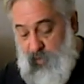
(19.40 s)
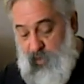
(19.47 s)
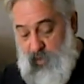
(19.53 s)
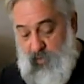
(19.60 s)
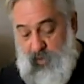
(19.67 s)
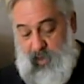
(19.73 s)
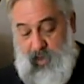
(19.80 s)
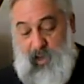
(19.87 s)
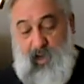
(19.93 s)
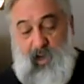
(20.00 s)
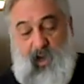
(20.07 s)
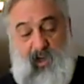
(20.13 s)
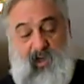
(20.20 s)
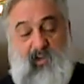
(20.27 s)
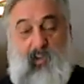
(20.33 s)
All right.
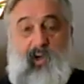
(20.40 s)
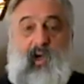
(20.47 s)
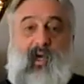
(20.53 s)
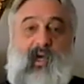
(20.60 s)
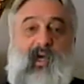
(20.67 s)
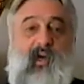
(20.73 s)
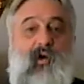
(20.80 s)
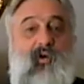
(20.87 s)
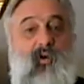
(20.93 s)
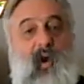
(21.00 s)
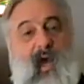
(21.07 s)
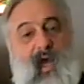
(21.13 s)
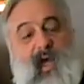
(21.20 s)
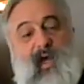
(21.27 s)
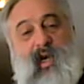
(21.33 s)
I just want to let you know
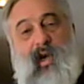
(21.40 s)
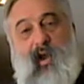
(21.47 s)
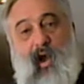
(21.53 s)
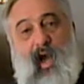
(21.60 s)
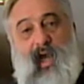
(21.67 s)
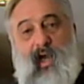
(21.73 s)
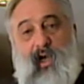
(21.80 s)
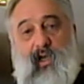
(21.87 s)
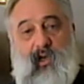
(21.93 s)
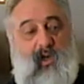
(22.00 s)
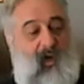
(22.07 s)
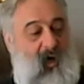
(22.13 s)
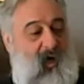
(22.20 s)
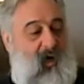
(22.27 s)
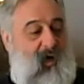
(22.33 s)
I had an island
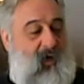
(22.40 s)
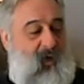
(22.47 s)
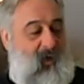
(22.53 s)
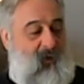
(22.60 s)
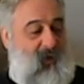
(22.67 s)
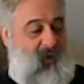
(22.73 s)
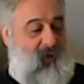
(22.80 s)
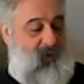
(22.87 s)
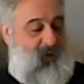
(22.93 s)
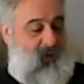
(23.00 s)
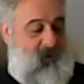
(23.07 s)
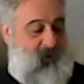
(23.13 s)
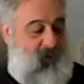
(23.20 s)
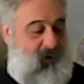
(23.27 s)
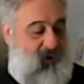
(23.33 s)
in
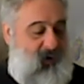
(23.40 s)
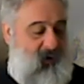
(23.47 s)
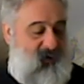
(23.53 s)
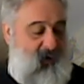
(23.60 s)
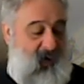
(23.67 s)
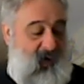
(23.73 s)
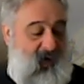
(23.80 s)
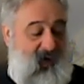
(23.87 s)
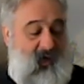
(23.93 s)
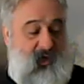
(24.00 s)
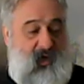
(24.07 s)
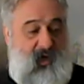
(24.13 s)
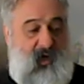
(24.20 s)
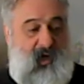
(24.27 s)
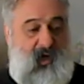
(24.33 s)
the middle of my
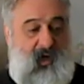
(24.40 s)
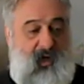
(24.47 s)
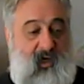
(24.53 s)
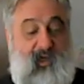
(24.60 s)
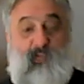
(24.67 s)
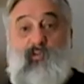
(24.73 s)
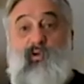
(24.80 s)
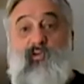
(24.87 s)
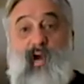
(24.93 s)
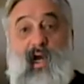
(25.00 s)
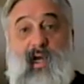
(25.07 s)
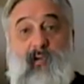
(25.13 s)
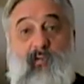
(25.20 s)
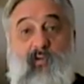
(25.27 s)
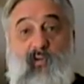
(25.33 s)
kitchen, and it's move. I
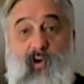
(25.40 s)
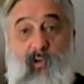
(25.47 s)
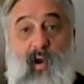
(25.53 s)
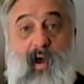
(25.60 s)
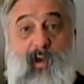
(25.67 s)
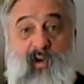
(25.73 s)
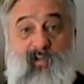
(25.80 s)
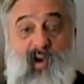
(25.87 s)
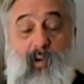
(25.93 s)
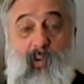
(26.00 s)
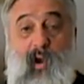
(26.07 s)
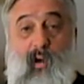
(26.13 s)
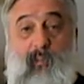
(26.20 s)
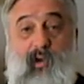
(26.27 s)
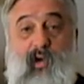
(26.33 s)
can move it around if I
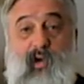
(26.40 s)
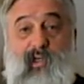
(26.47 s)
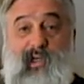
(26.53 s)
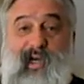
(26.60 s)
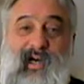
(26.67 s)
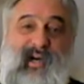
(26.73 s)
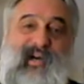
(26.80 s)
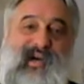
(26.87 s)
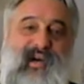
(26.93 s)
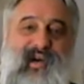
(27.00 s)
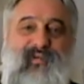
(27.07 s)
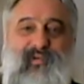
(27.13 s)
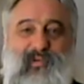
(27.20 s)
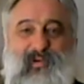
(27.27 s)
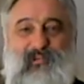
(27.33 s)
want because
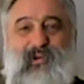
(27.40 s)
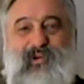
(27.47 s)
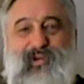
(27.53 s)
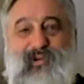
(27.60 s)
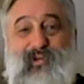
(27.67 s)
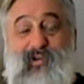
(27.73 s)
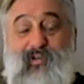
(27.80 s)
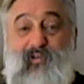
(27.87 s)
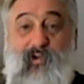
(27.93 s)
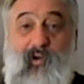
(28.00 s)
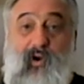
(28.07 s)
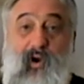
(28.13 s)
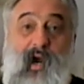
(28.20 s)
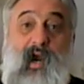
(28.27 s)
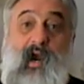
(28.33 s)
if it was bolted to the
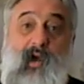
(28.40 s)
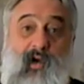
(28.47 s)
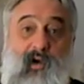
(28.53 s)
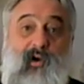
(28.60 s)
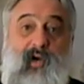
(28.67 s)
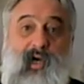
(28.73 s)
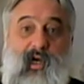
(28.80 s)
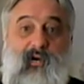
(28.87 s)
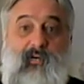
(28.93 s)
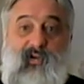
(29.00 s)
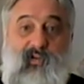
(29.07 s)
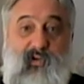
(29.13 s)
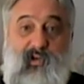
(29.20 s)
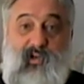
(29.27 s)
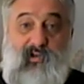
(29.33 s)
floor, you're not getting
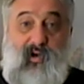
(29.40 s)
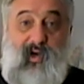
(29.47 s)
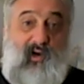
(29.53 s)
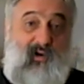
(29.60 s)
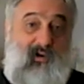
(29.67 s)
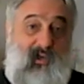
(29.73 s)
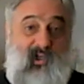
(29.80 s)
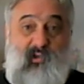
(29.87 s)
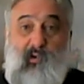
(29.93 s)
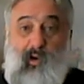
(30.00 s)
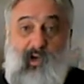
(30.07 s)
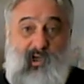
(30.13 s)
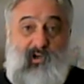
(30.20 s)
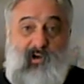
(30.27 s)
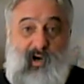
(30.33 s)
refrigerator,
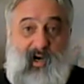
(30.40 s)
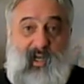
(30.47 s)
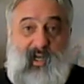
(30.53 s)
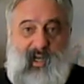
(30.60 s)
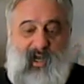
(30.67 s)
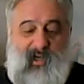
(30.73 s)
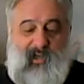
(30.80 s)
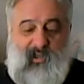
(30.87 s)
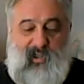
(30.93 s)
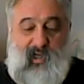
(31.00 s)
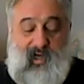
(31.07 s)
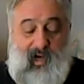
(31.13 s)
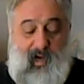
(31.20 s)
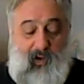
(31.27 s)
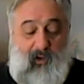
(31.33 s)
dishwasher, or anything else in
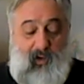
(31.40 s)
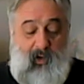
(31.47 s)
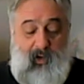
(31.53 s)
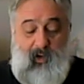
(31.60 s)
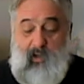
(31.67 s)
and out.